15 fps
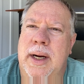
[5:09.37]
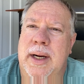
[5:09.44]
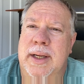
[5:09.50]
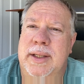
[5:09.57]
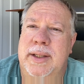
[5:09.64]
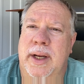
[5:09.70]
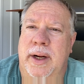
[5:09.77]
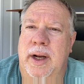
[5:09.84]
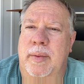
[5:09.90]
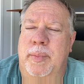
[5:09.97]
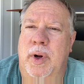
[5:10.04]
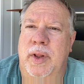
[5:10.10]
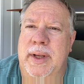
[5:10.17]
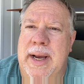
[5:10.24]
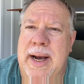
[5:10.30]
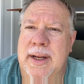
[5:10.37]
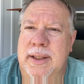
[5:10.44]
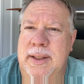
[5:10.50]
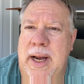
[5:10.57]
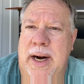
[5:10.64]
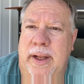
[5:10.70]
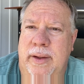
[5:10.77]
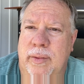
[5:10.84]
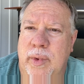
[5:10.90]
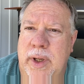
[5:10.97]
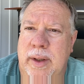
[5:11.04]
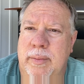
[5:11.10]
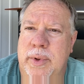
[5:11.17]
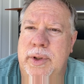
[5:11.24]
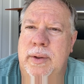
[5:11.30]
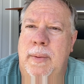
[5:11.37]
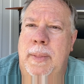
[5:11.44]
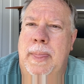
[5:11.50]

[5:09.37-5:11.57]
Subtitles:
set up on the outside of the ribs.